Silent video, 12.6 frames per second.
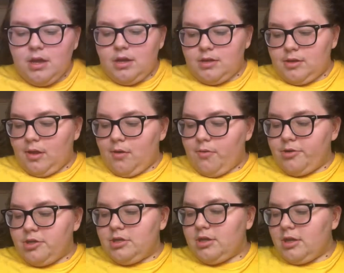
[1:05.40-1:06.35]
So we're
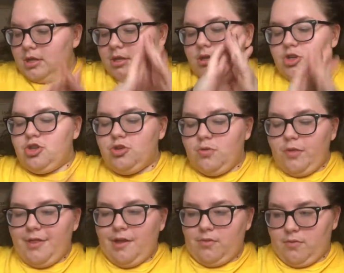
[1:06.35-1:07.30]
just gonna do
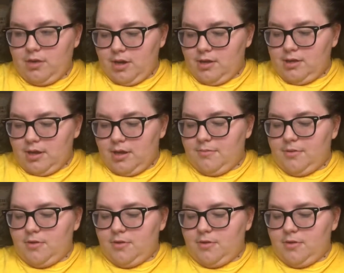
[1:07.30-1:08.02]
things one at a time.